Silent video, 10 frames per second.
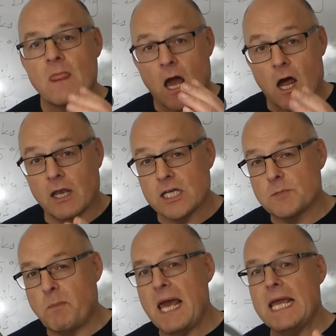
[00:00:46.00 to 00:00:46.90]
I'll
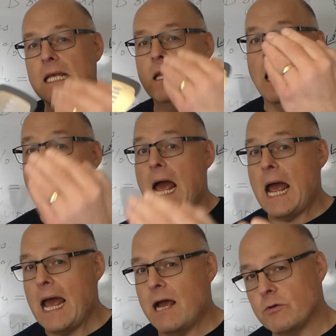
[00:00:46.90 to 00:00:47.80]
explain
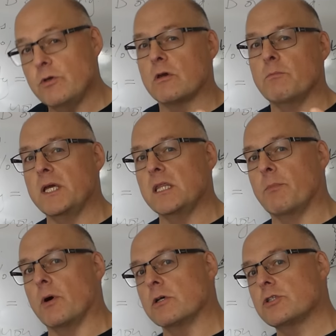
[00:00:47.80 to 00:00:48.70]
how you can be the
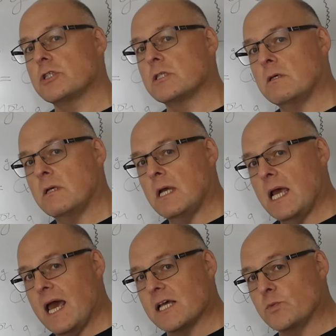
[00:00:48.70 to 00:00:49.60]
boss
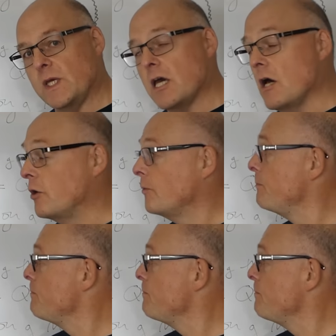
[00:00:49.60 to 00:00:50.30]
as we go.